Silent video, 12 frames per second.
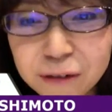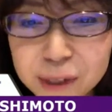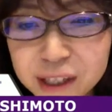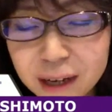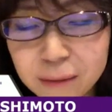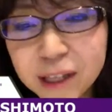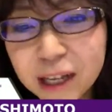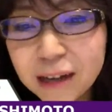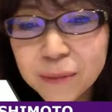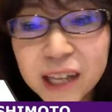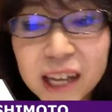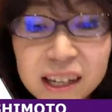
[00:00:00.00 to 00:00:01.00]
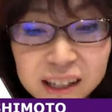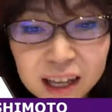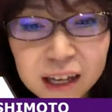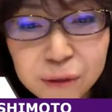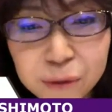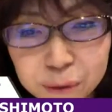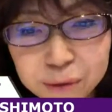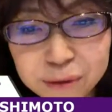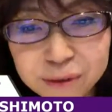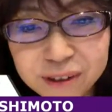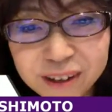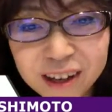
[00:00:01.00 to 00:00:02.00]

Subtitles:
we sometimes hesitate to